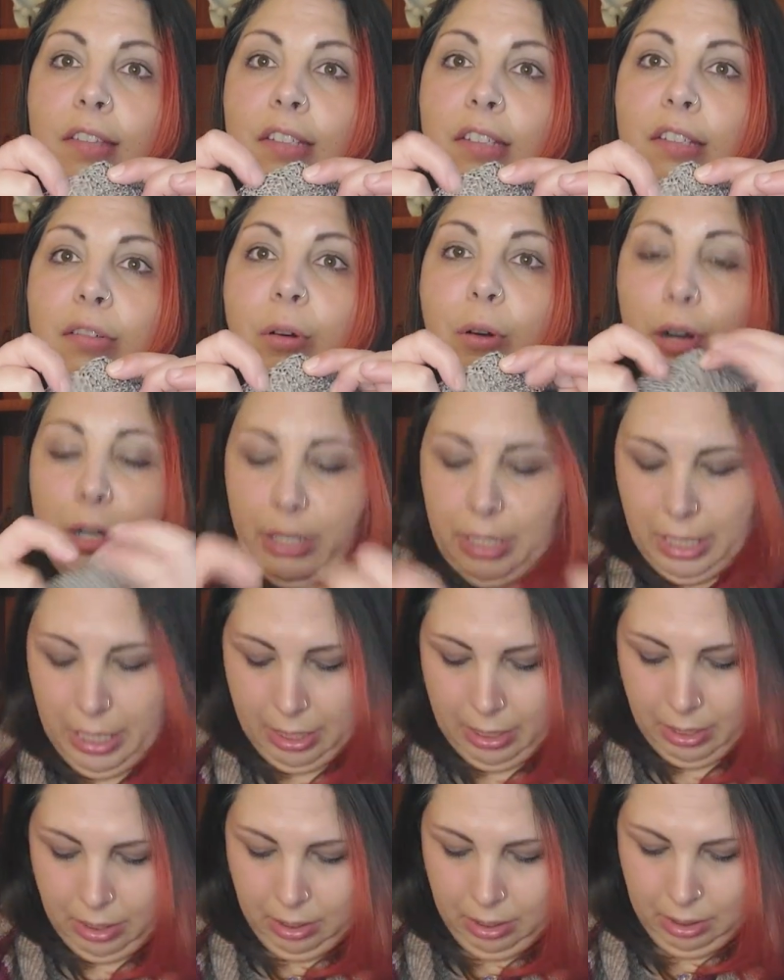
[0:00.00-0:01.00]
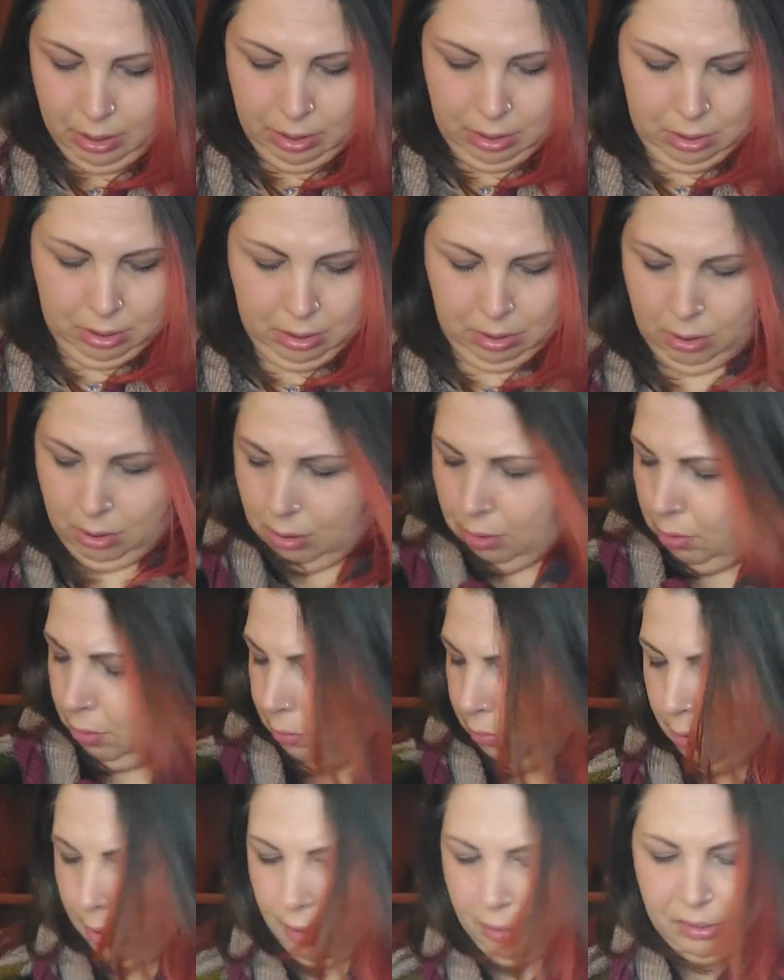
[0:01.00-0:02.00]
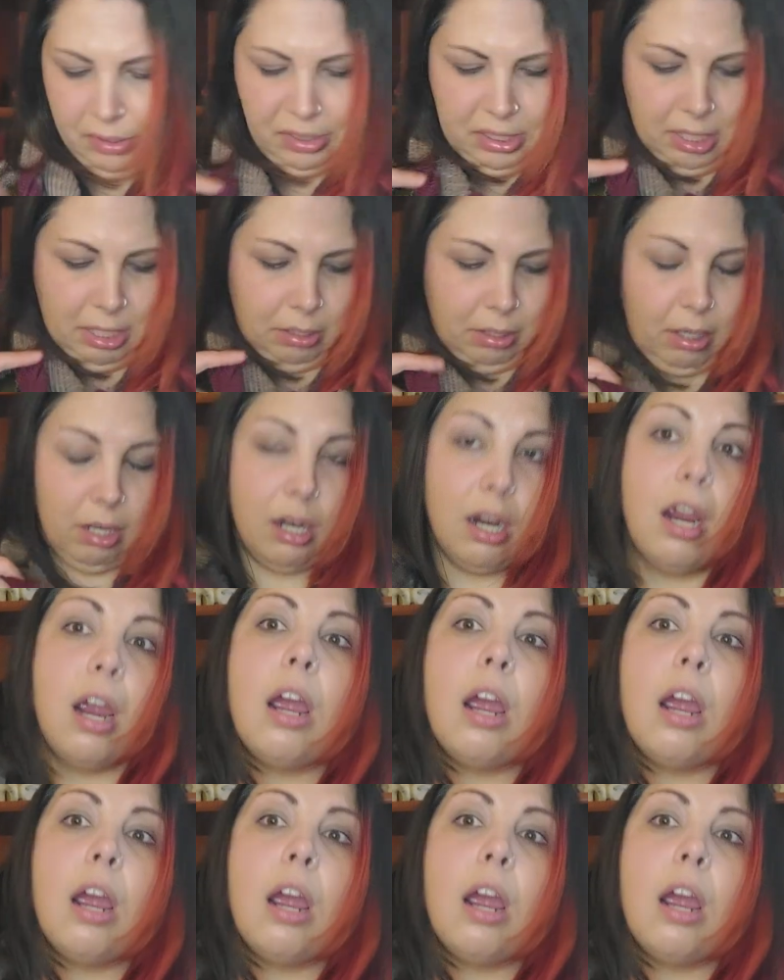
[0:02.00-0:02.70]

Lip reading: is Courtney. Where's Seether?